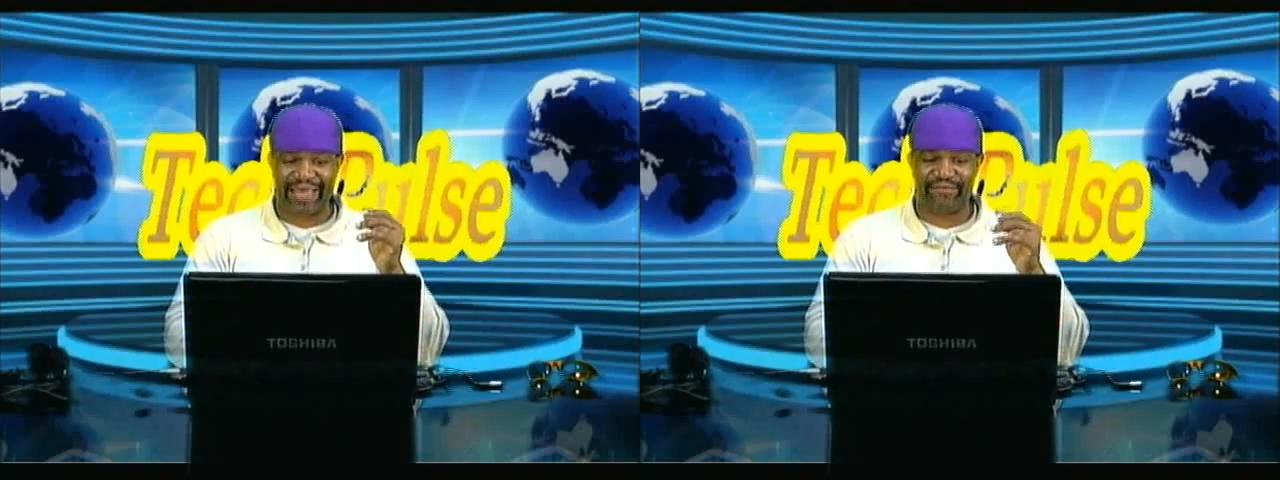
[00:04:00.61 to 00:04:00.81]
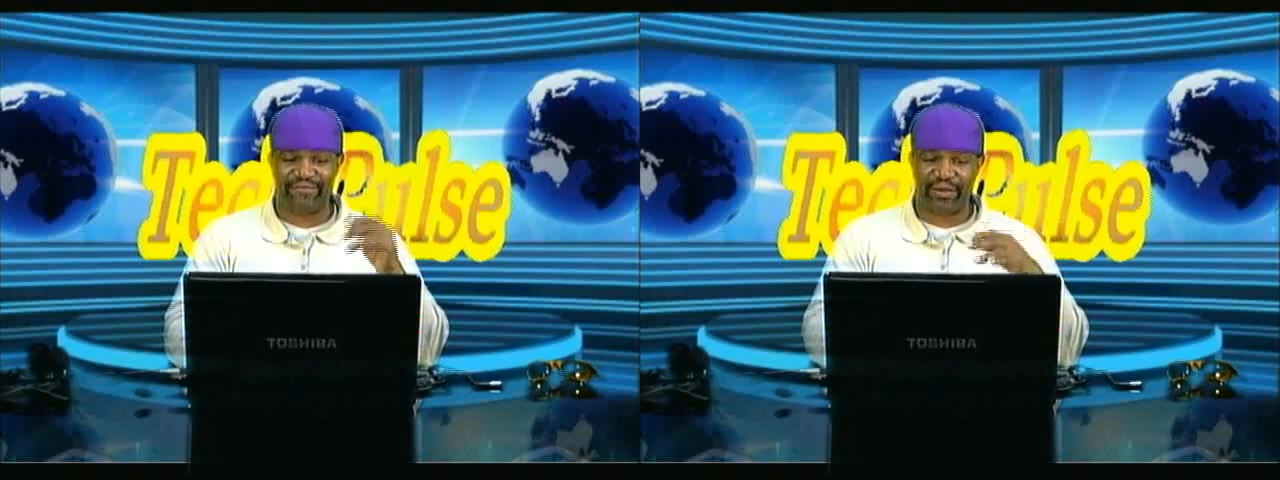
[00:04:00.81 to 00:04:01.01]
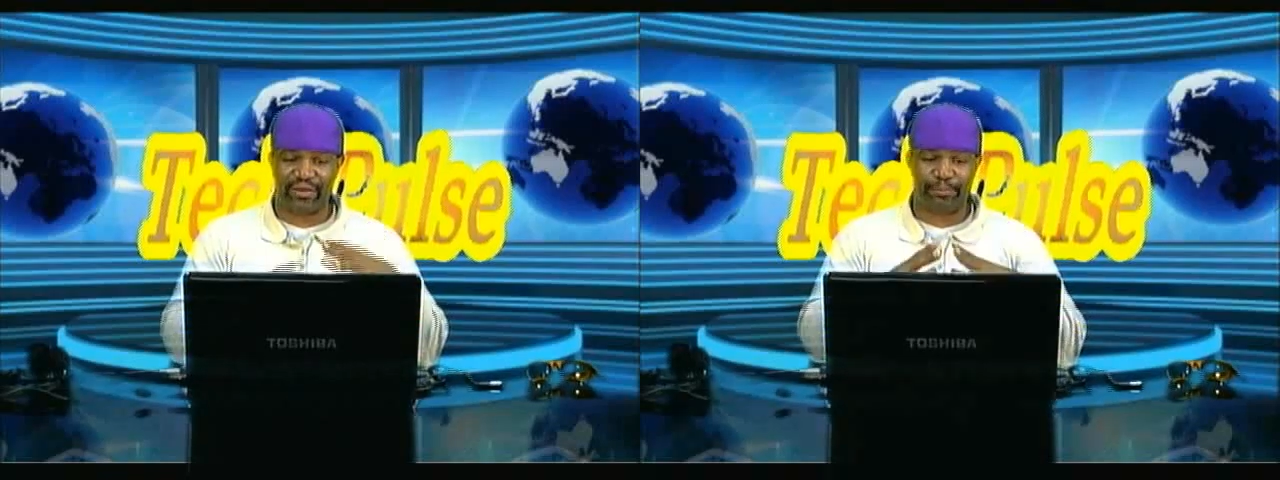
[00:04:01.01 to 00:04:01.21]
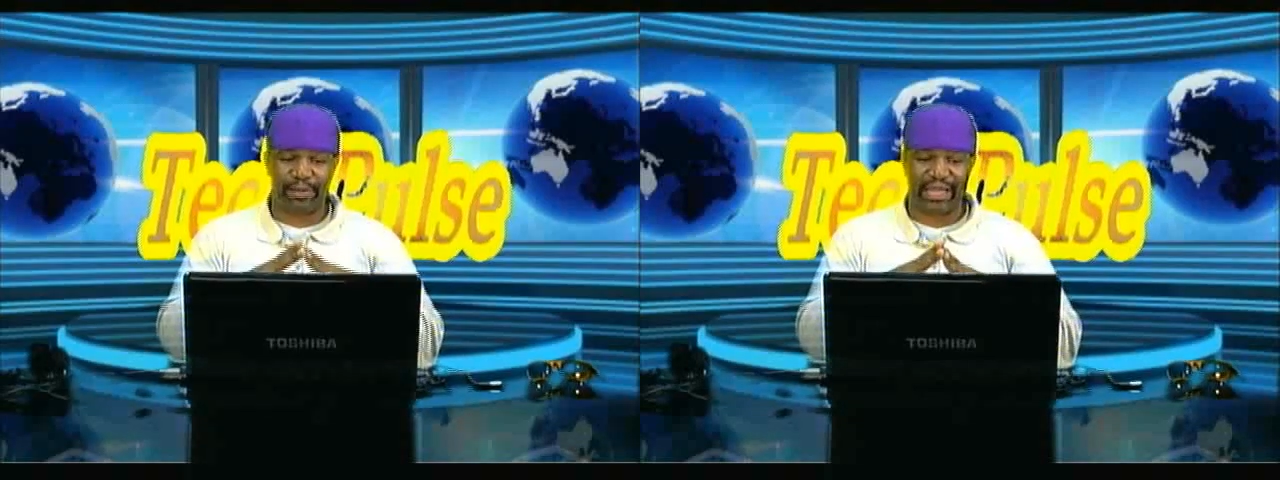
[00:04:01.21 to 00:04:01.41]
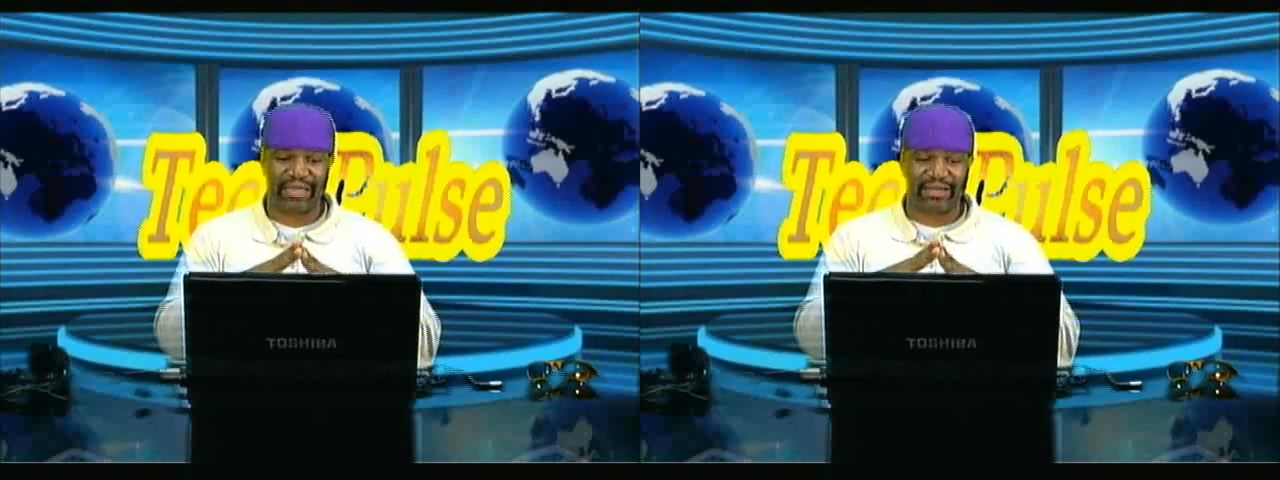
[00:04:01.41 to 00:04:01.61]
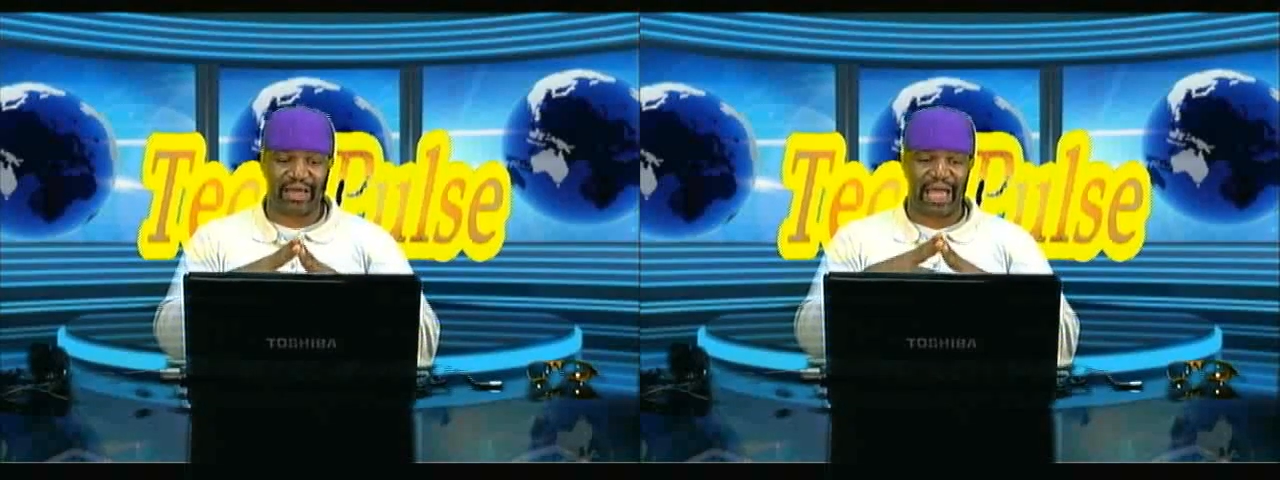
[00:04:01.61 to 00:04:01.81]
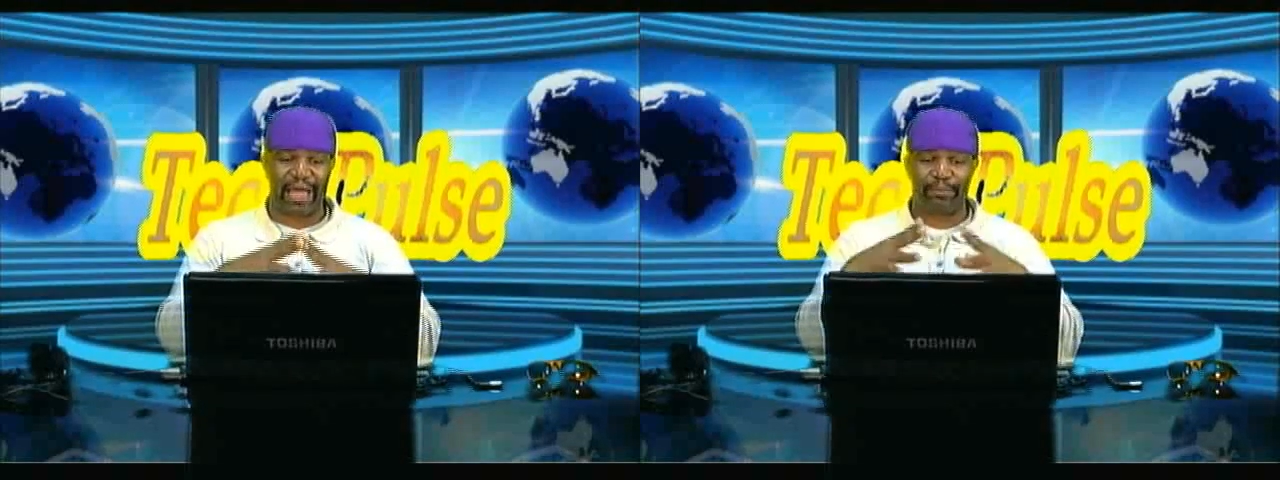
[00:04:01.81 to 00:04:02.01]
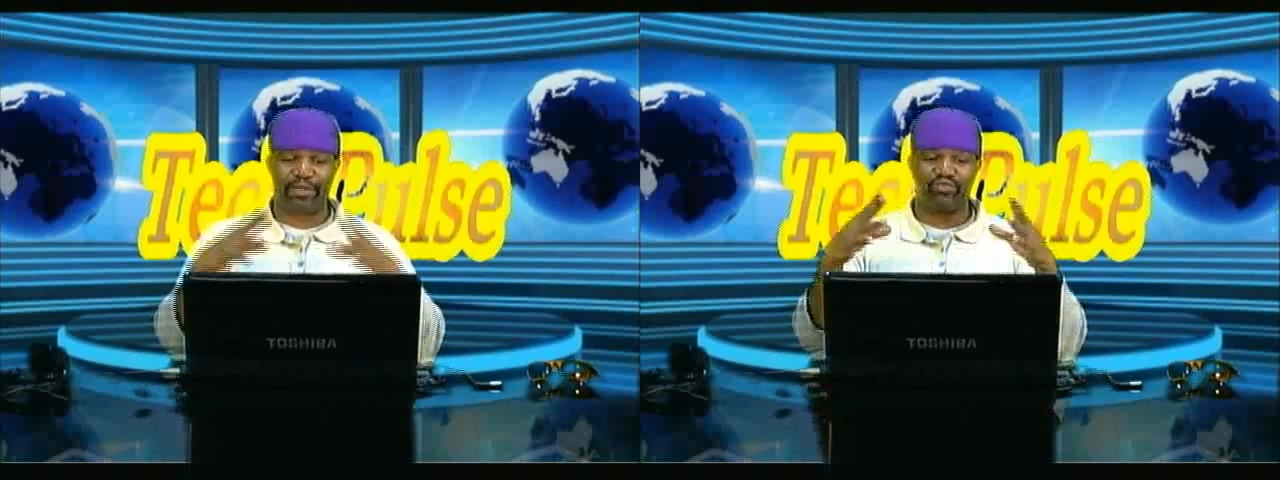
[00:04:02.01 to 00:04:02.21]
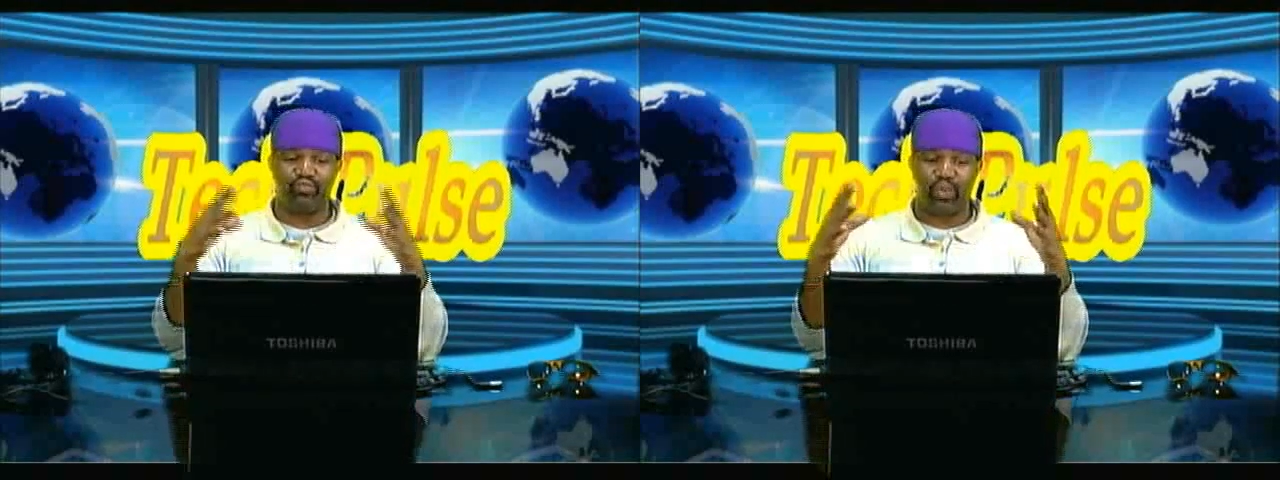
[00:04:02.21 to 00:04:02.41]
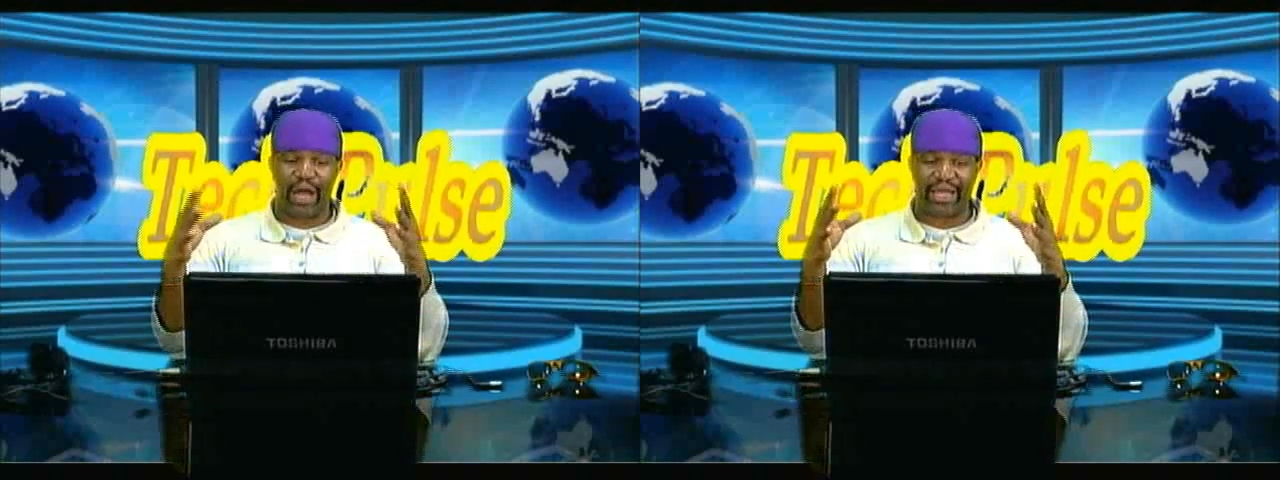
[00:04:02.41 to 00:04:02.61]
and very plain. Now, Apple is
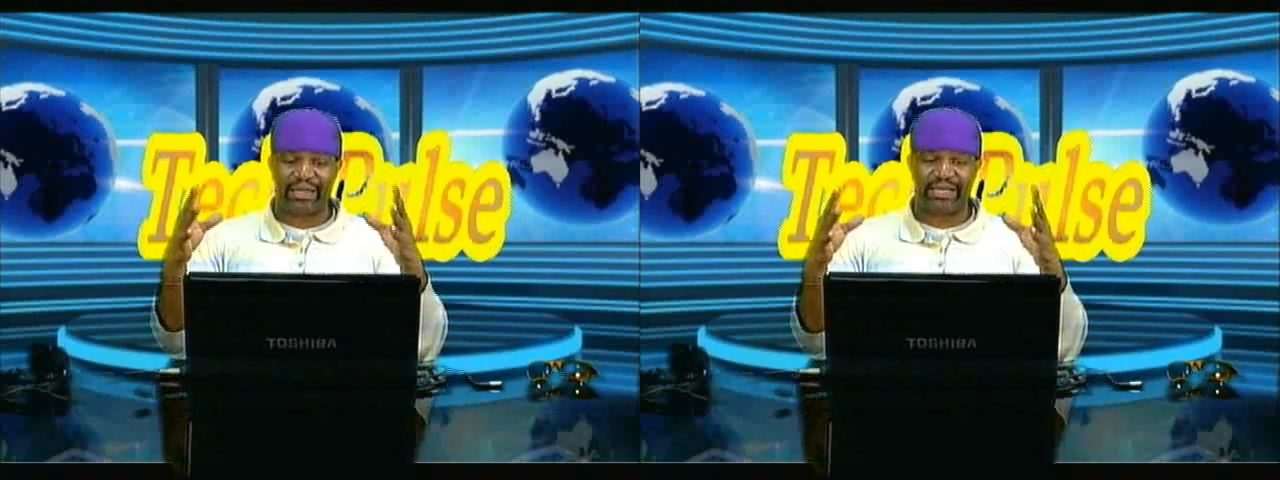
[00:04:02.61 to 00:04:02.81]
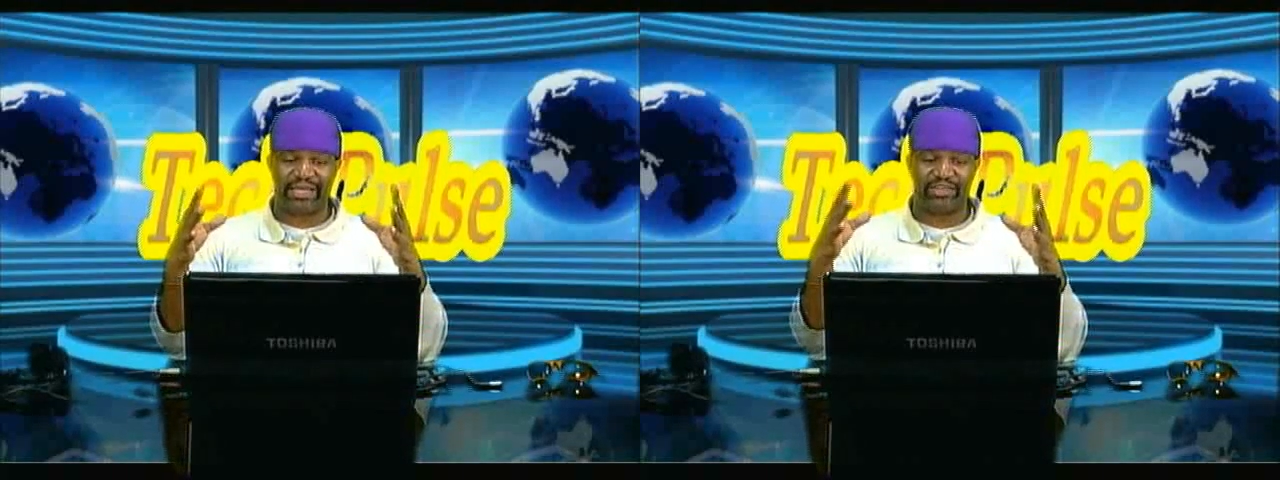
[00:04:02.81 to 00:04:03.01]
widely